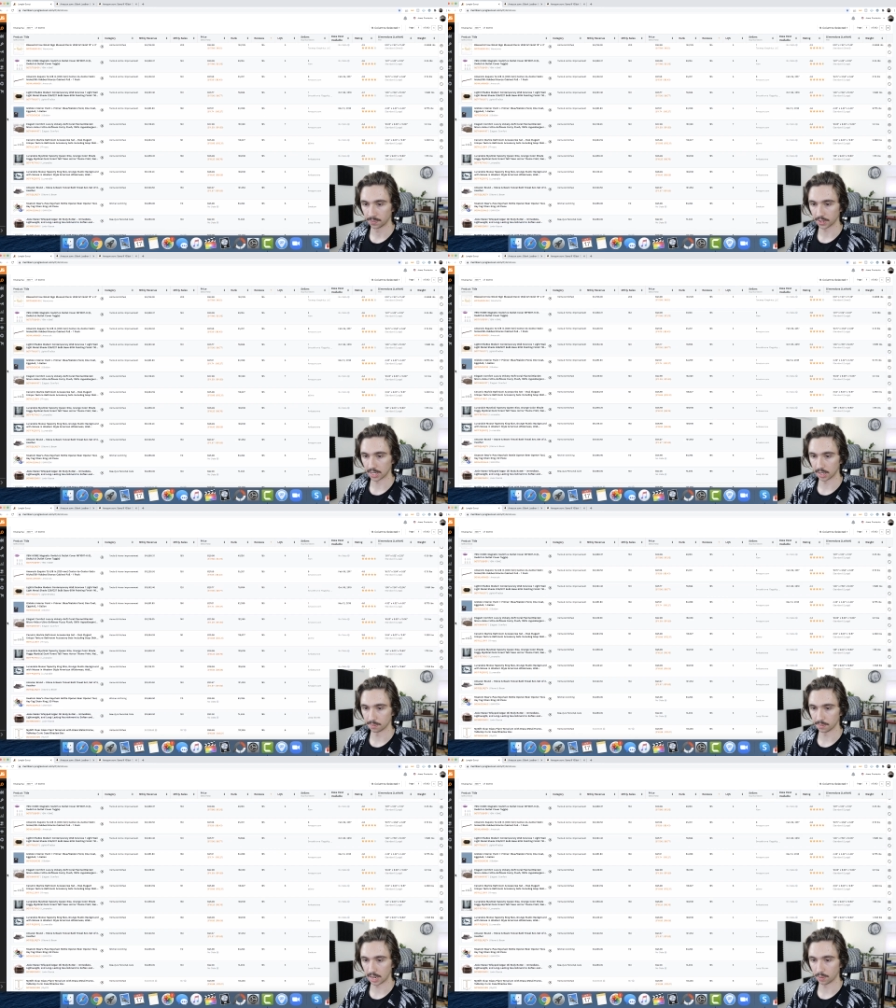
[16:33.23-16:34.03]

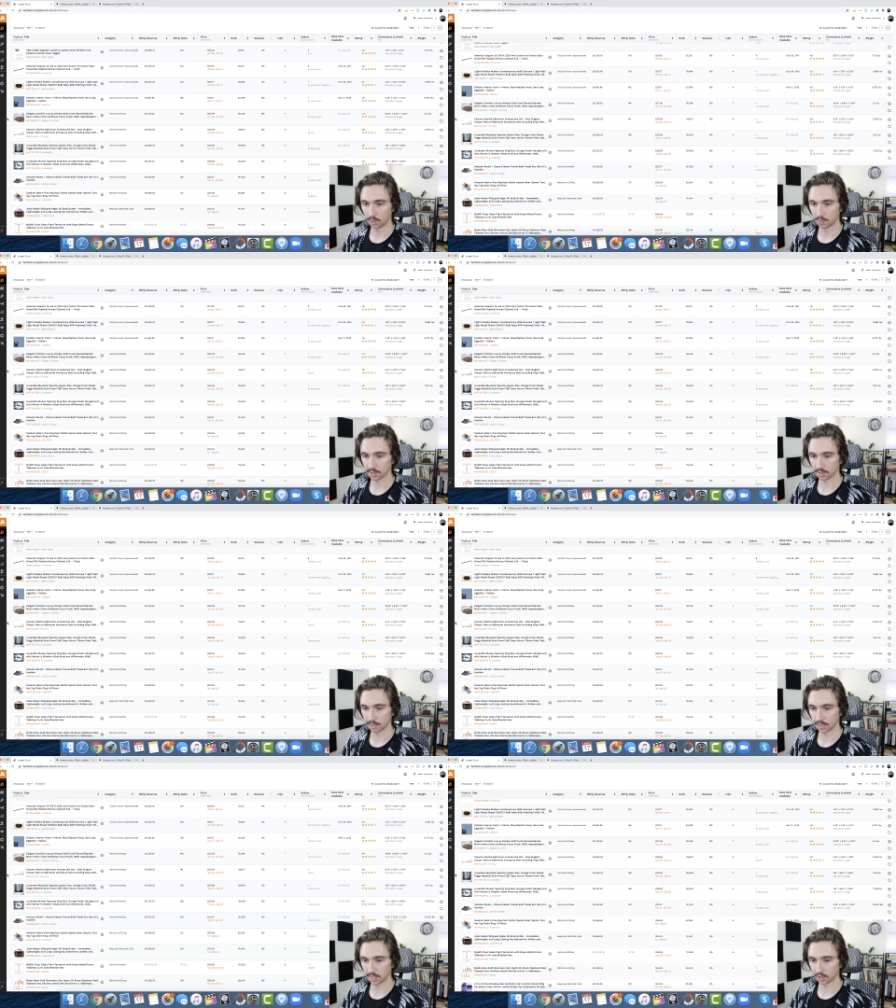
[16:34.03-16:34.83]
Um, I wouldn't want
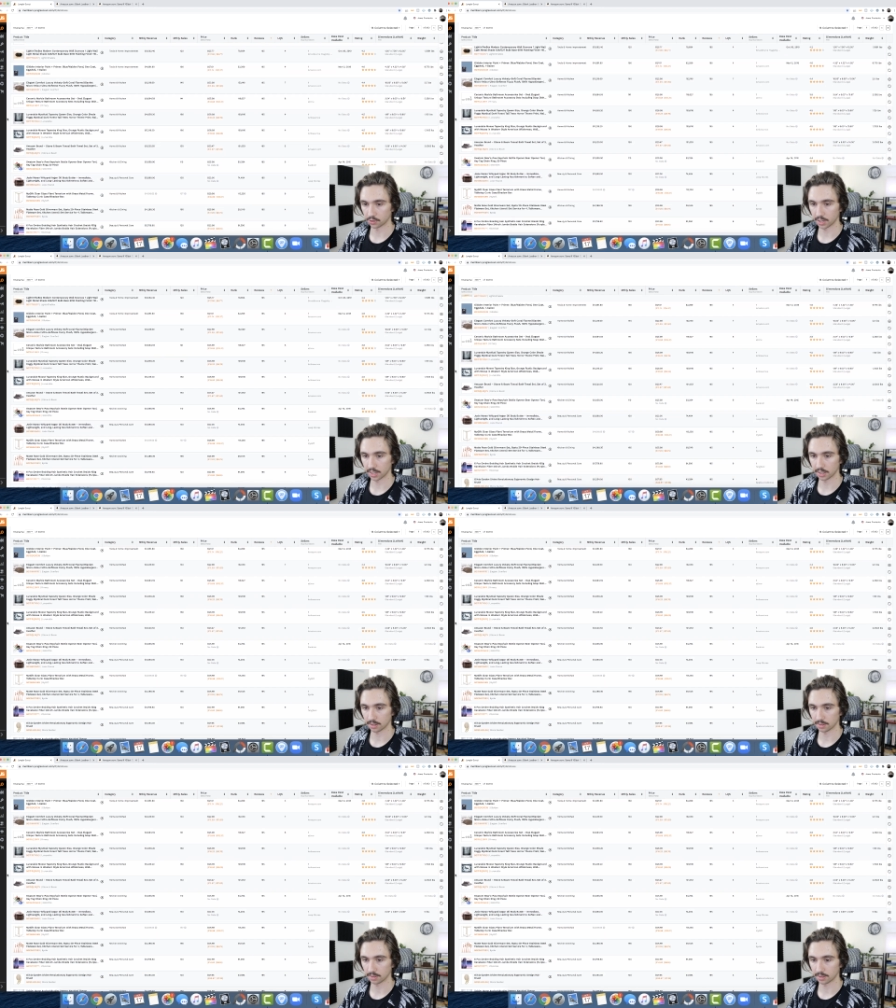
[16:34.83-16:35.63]
something electronic
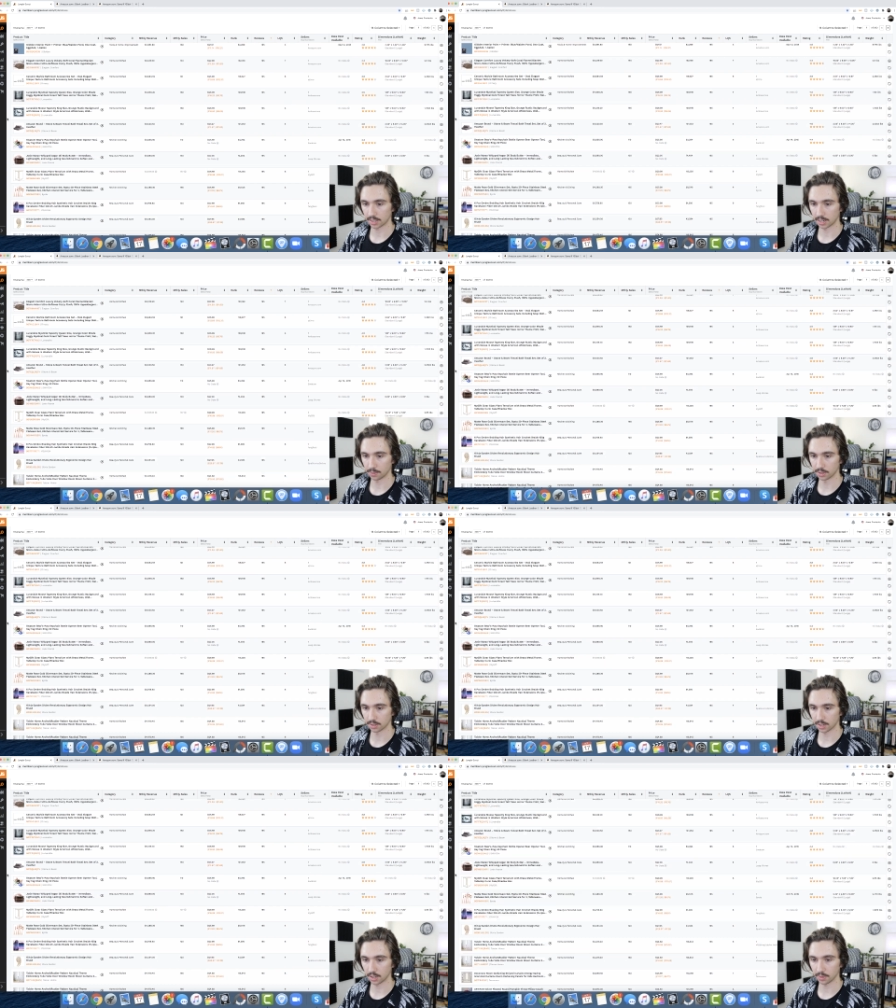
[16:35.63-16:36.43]
that
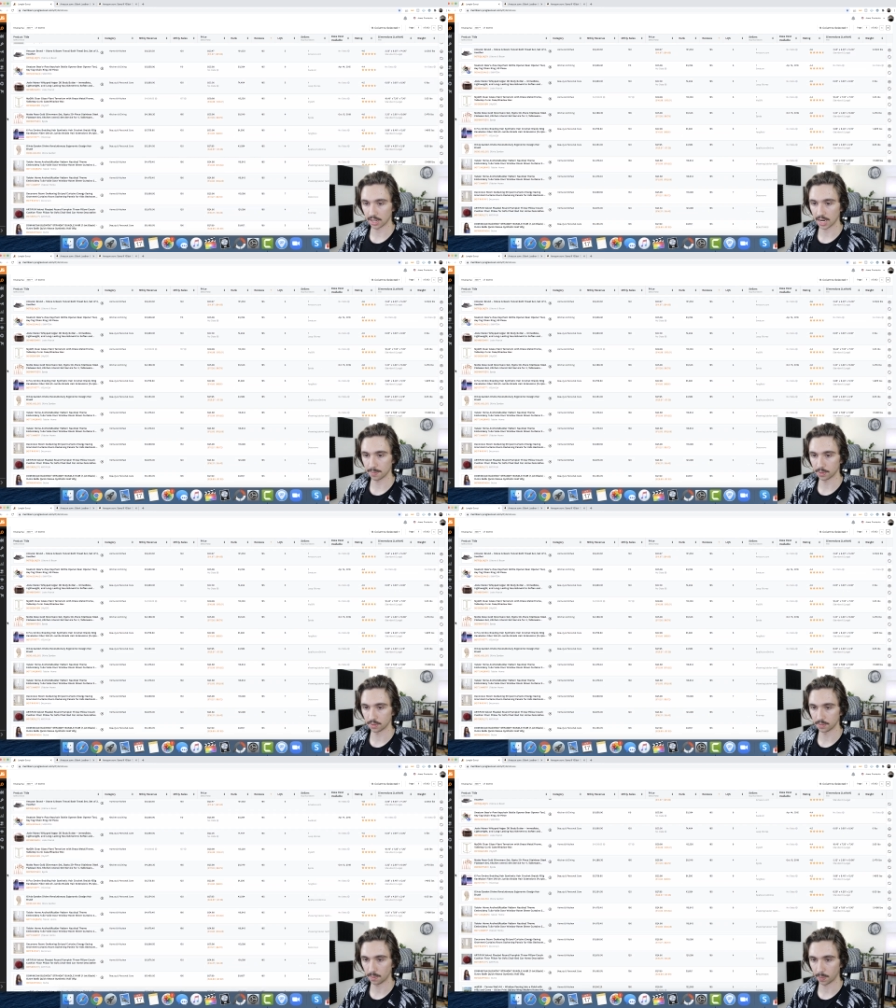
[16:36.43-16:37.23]
was
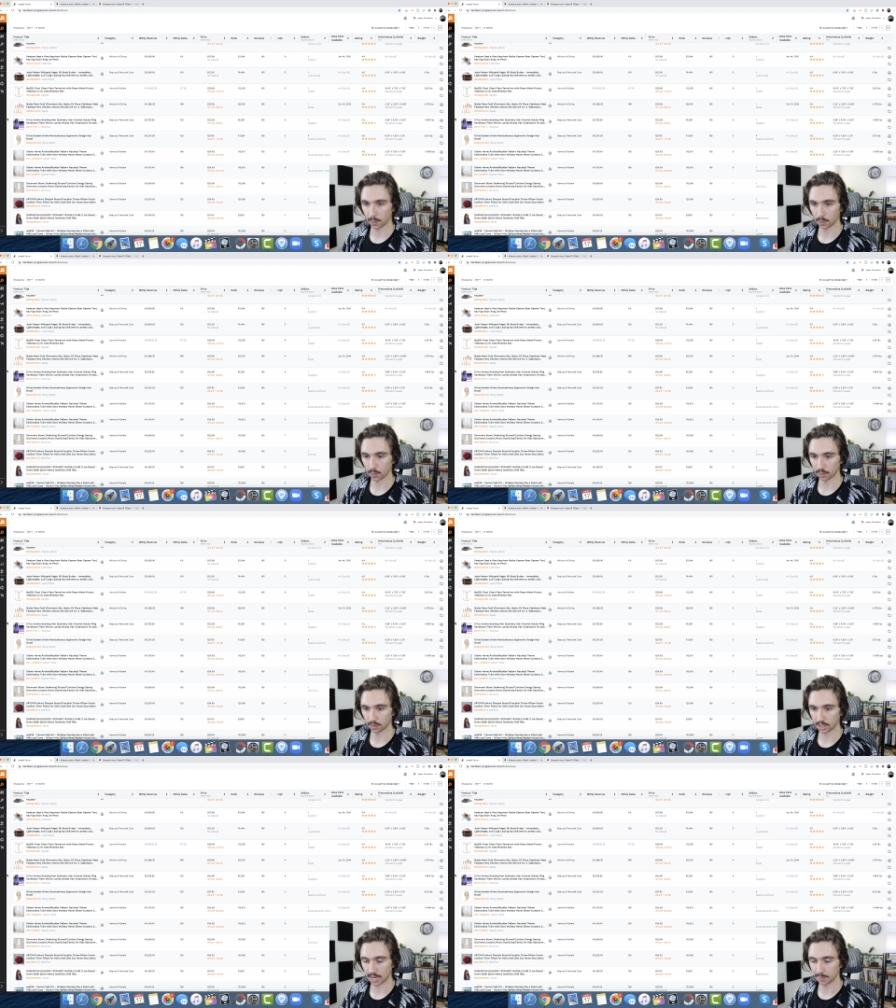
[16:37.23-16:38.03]
unreliable or
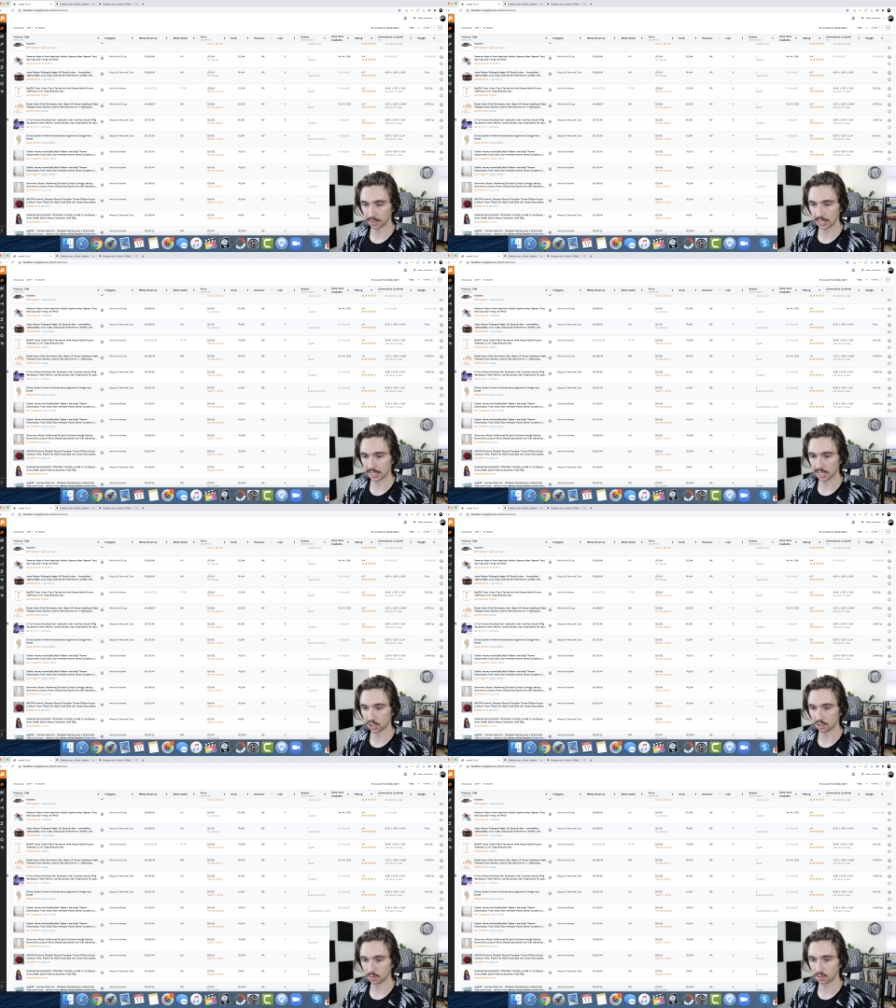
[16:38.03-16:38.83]
liability
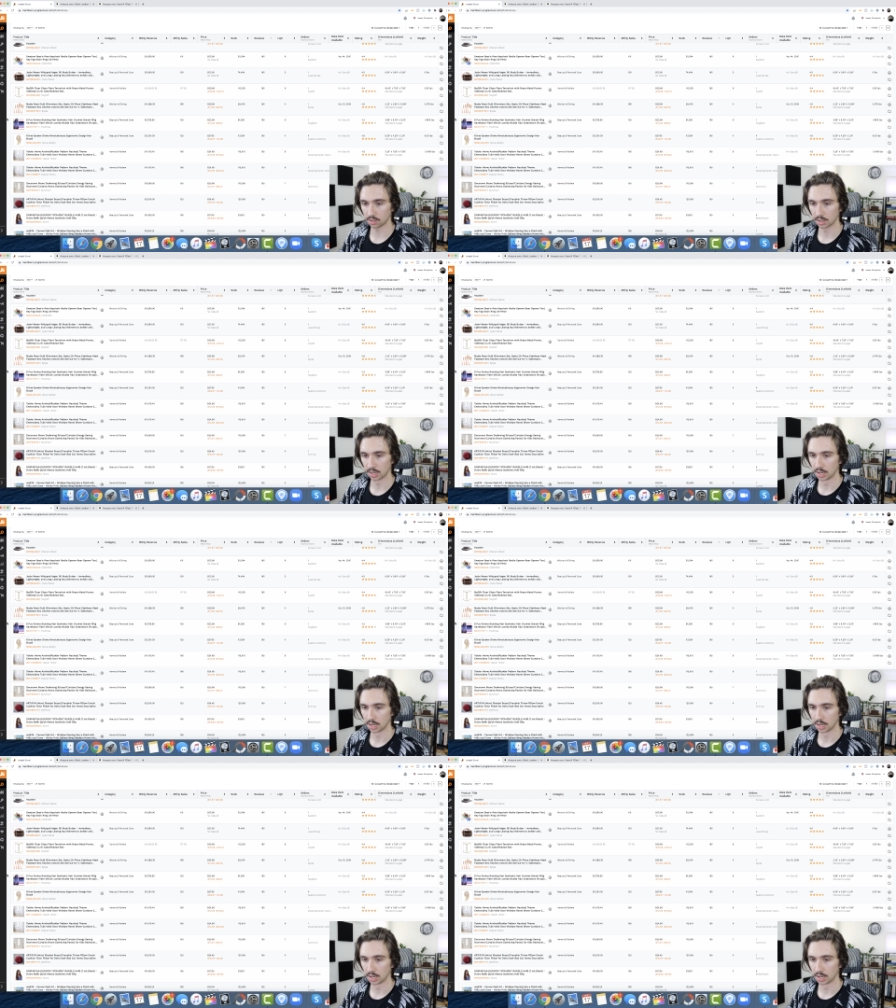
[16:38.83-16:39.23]
issues.